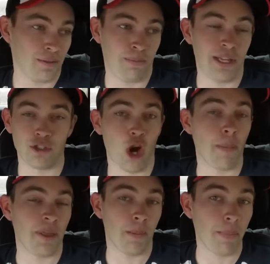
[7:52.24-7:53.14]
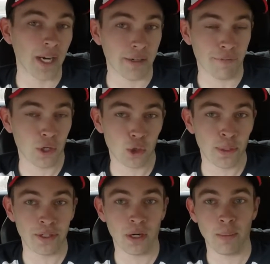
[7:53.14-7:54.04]
be a drop in the bucket for a
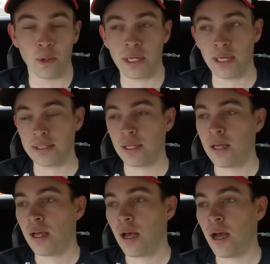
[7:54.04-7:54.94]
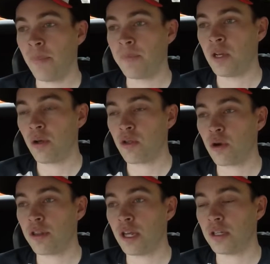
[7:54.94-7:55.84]
twin turbo kit. You know,
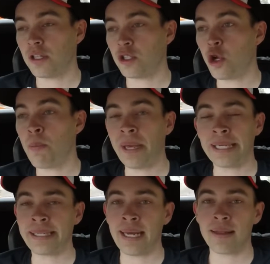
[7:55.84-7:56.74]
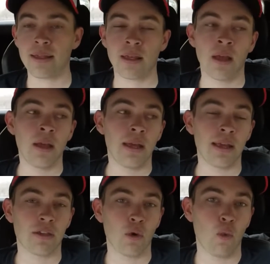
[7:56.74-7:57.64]
sort of the two big kits
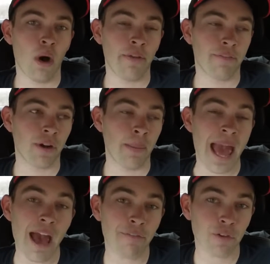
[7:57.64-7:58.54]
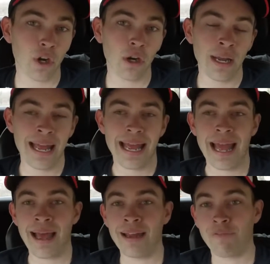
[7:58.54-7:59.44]
is the one from Hefner
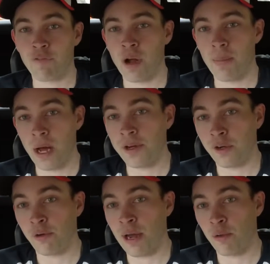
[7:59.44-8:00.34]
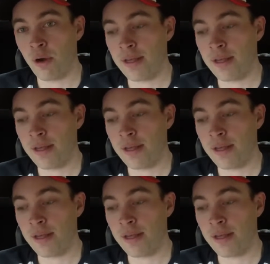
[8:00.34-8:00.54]
and from Underground